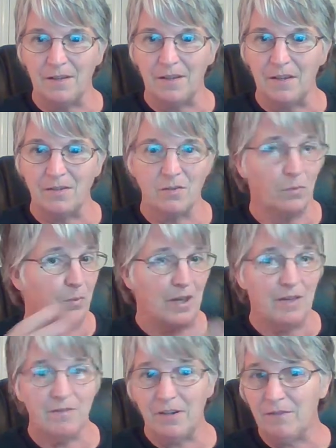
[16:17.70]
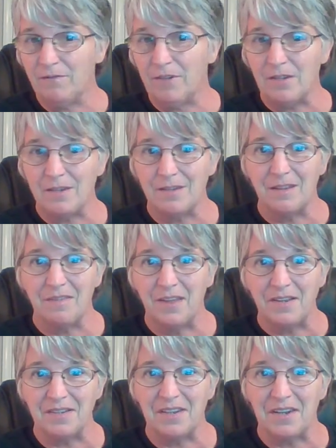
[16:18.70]
things, even if it's the
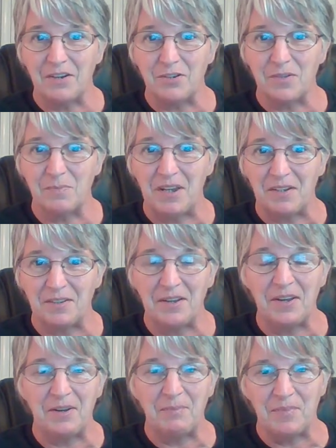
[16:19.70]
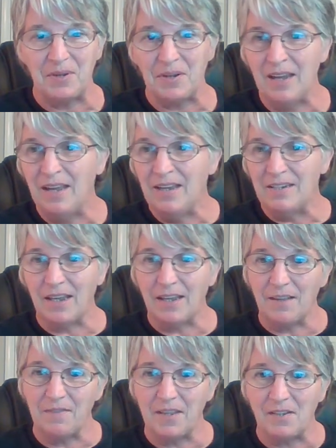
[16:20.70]
things that I just picked up, but
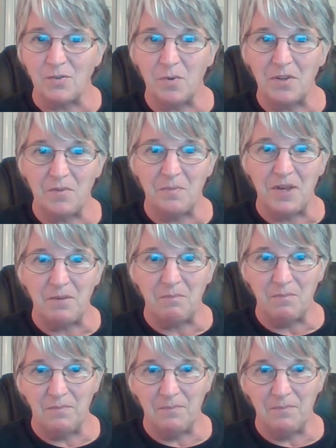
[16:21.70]
taking things with me,